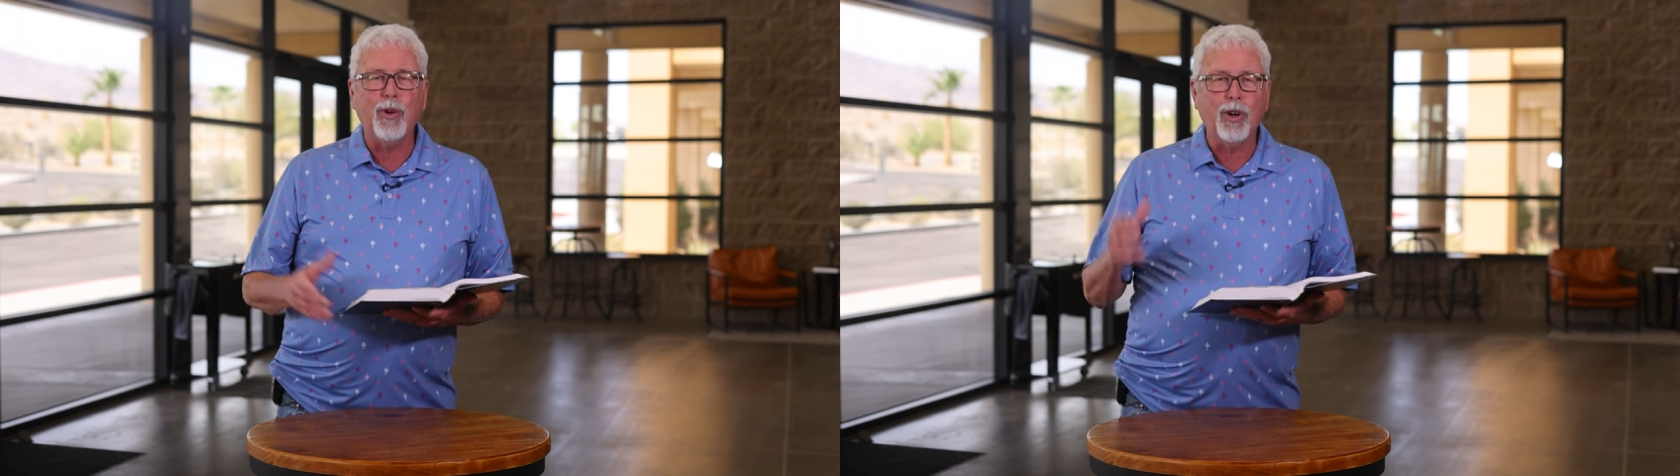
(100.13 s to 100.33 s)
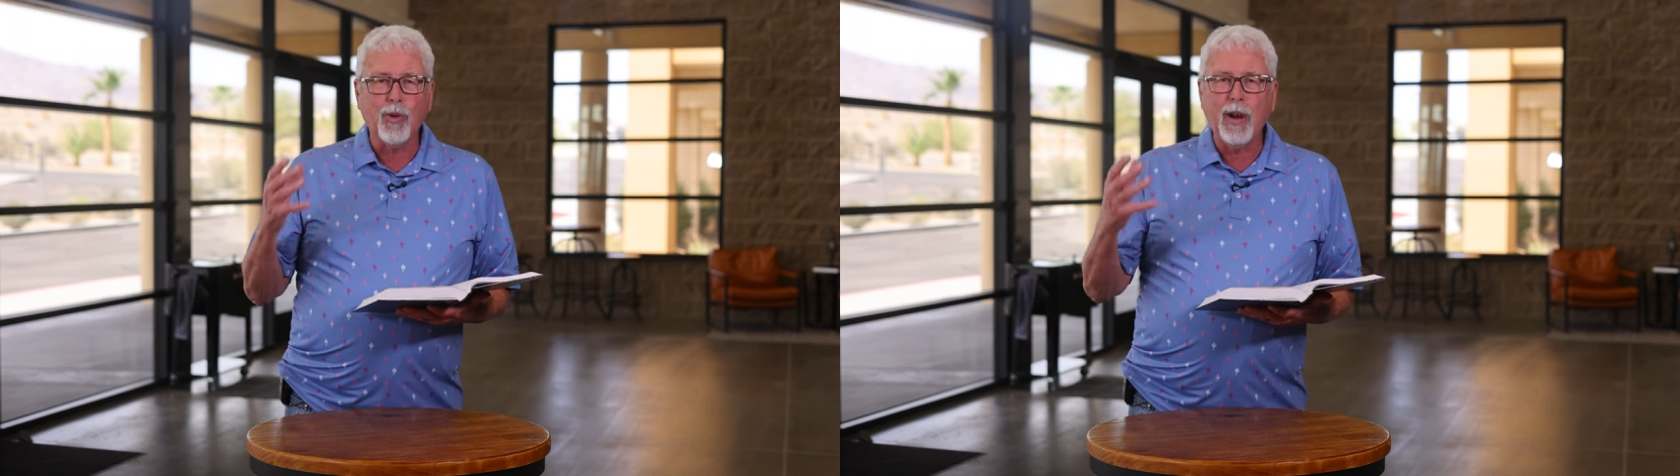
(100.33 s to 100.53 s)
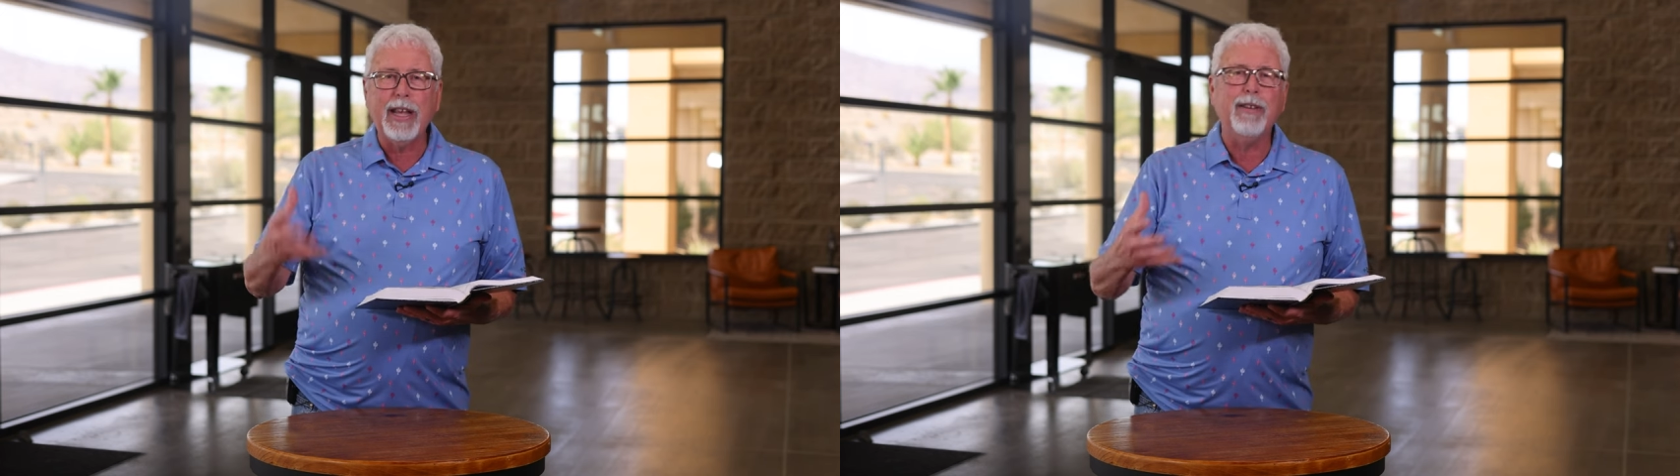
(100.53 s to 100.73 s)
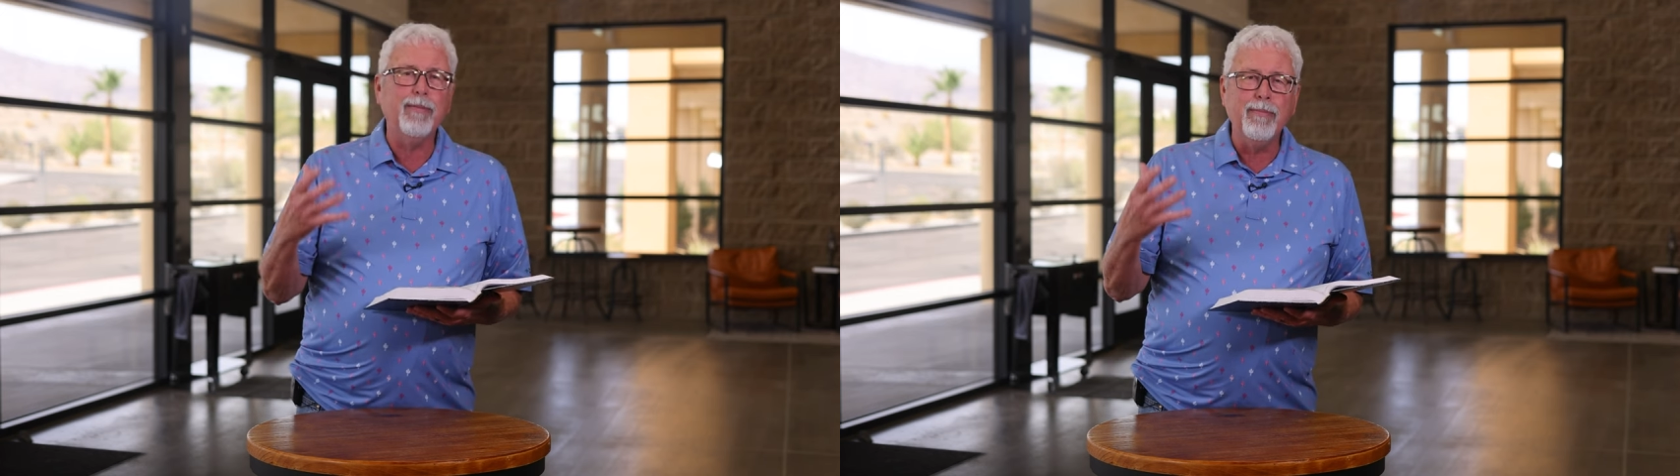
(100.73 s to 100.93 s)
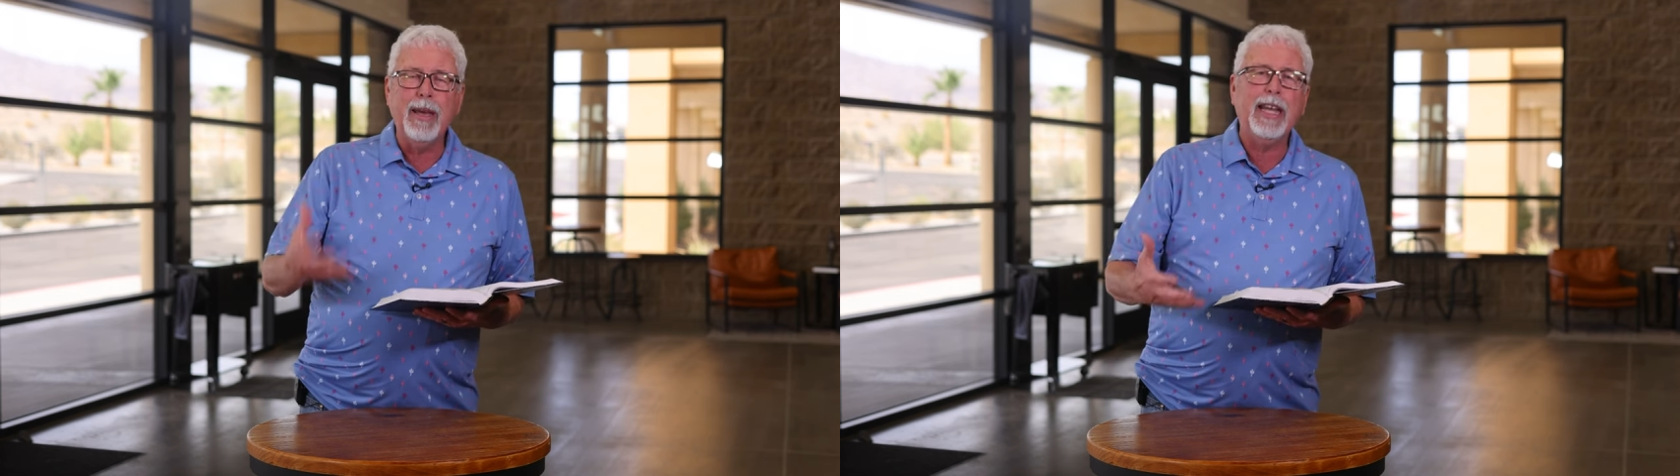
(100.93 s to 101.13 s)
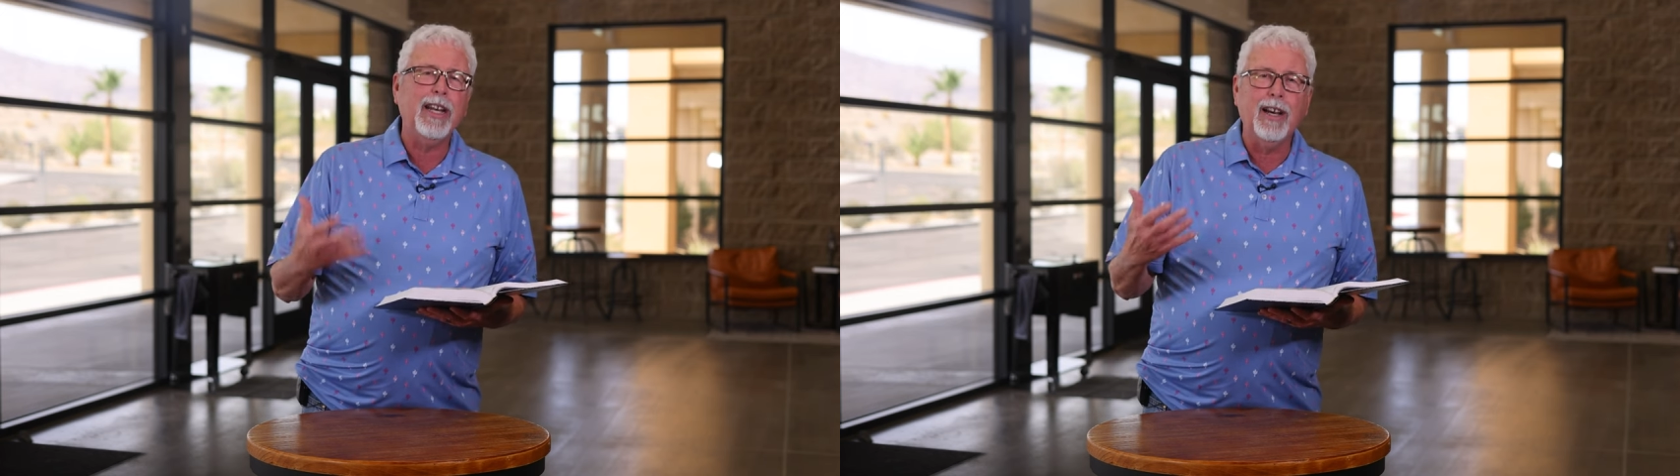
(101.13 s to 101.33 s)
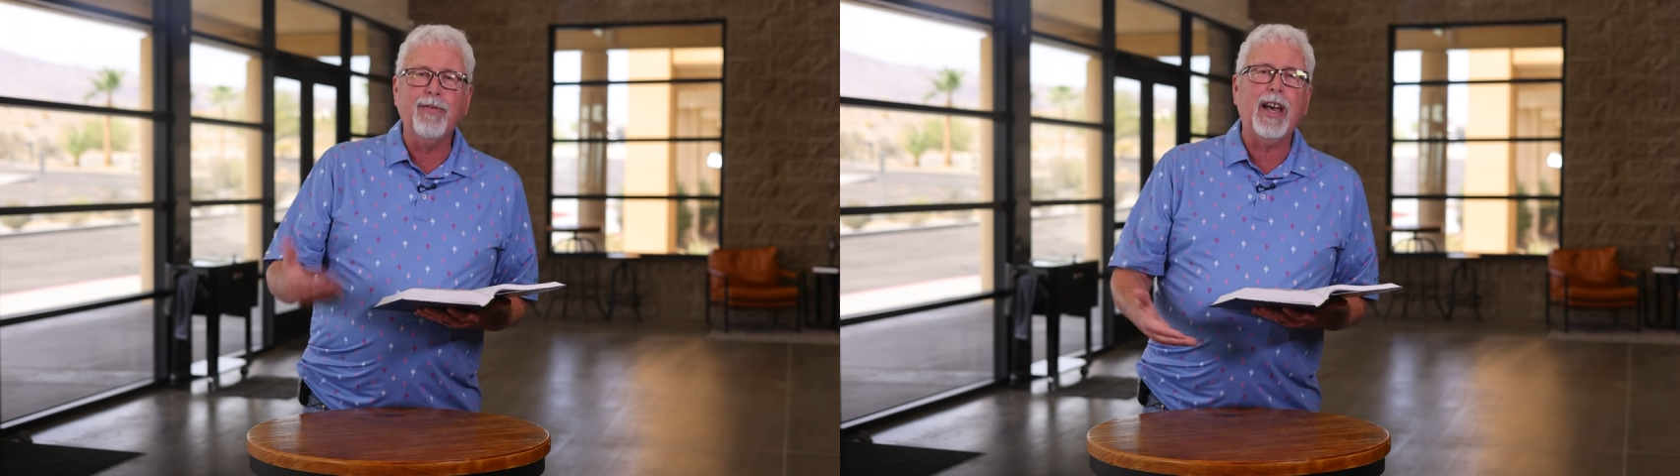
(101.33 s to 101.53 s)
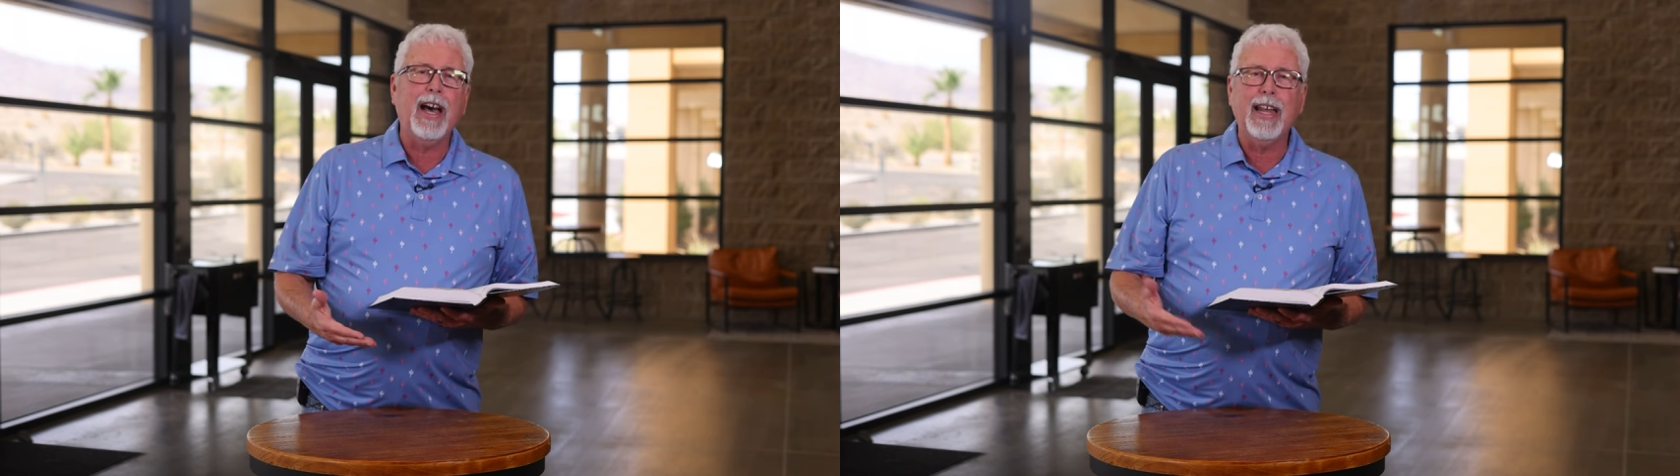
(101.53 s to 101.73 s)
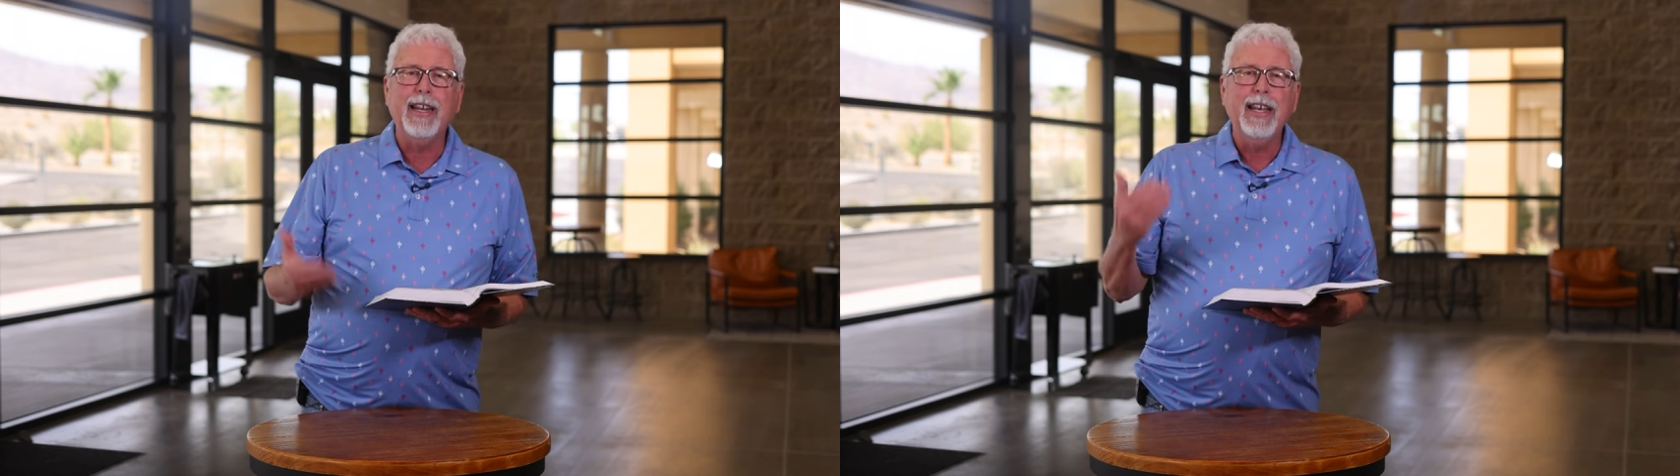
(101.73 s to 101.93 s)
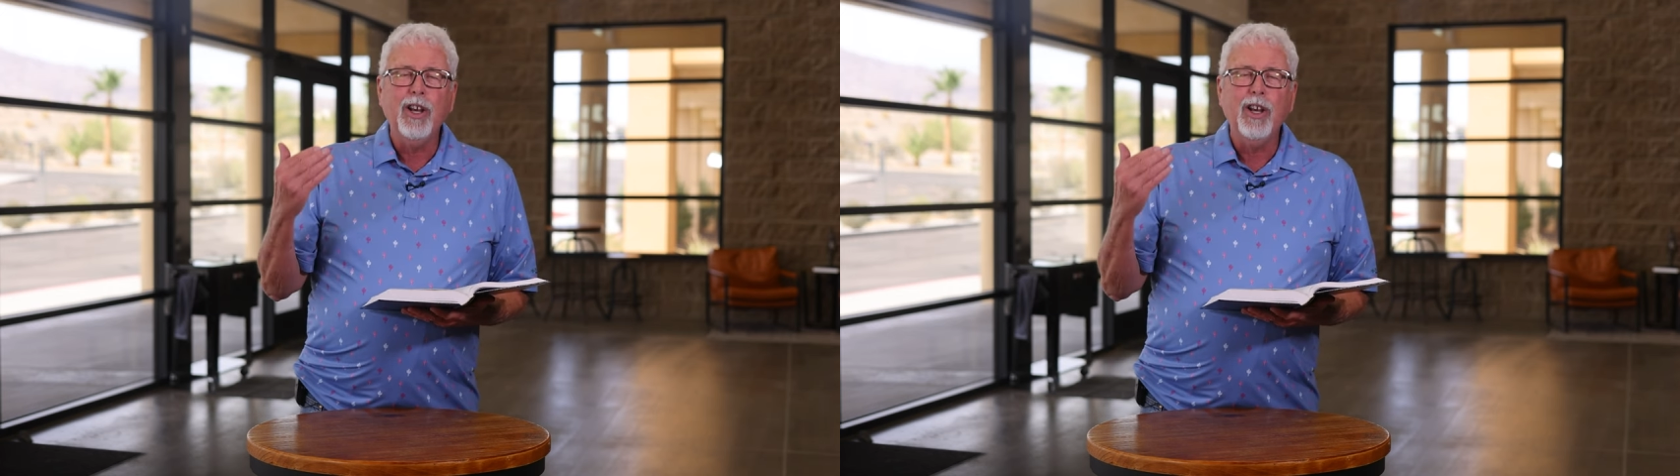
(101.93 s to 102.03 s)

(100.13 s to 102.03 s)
are great men of God